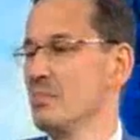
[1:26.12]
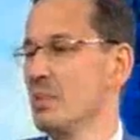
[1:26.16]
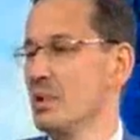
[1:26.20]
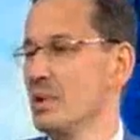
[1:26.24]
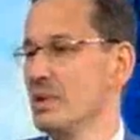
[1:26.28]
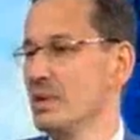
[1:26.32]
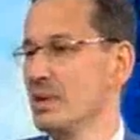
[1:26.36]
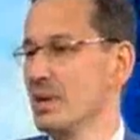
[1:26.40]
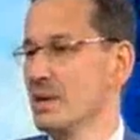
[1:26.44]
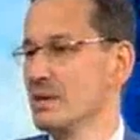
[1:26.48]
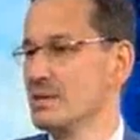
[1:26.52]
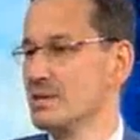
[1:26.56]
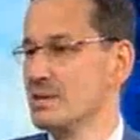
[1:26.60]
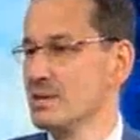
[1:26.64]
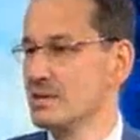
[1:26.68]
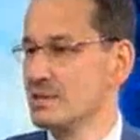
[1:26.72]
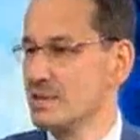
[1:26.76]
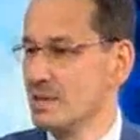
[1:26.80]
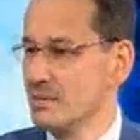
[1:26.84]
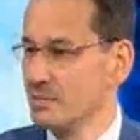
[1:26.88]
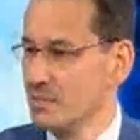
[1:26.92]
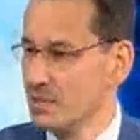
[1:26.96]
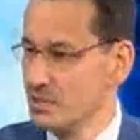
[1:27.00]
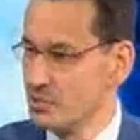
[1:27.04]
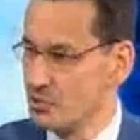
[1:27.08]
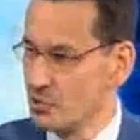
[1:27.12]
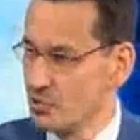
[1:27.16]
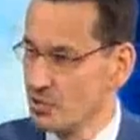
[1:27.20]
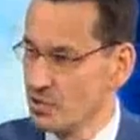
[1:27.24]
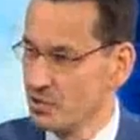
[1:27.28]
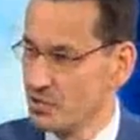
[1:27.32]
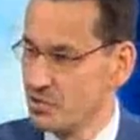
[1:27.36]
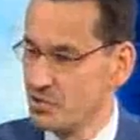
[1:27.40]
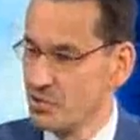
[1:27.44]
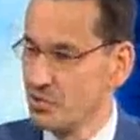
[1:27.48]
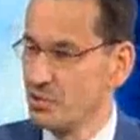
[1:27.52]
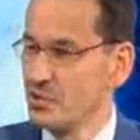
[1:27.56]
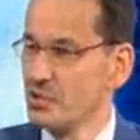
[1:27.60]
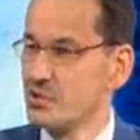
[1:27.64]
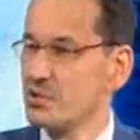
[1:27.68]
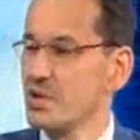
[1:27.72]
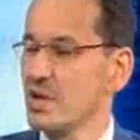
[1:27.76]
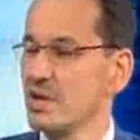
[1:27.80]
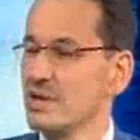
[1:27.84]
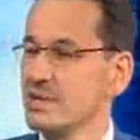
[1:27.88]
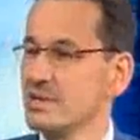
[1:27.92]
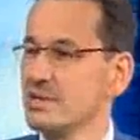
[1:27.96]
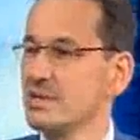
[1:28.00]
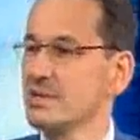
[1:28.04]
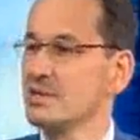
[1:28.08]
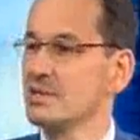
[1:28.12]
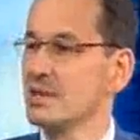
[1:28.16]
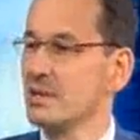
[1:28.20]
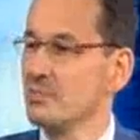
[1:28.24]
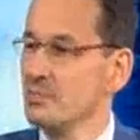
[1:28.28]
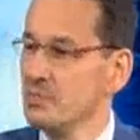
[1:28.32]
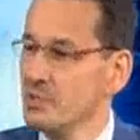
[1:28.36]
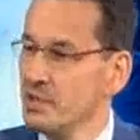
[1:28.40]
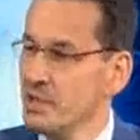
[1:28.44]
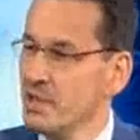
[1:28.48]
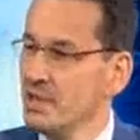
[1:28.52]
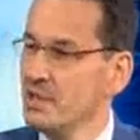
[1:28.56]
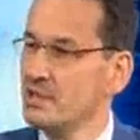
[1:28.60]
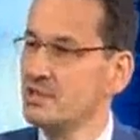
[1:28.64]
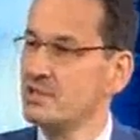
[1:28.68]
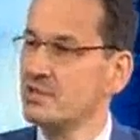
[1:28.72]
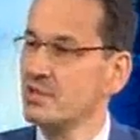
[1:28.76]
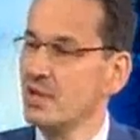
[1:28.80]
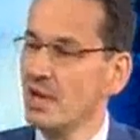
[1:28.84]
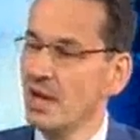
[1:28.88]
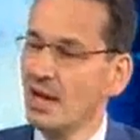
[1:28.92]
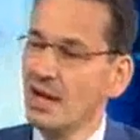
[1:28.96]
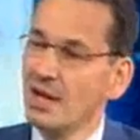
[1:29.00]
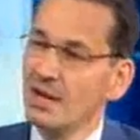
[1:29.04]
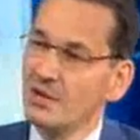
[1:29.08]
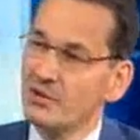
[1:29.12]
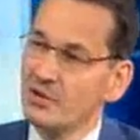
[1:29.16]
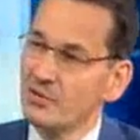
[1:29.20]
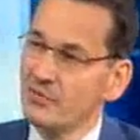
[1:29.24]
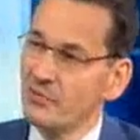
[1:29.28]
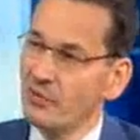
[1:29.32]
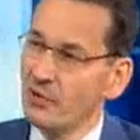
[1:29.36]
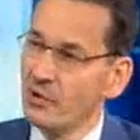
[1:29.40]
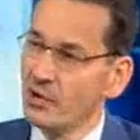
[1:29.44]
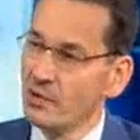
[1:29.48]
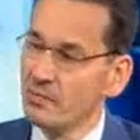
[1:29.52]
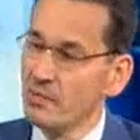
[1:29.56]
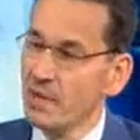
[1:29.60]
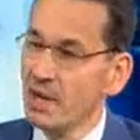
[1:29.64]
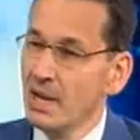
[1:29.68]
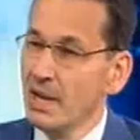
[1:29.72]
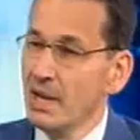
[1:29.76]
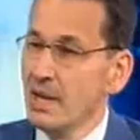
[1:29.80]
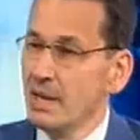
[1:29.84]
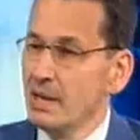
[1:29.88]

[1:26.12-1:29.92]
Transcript: political system. The judiciary system needs reform.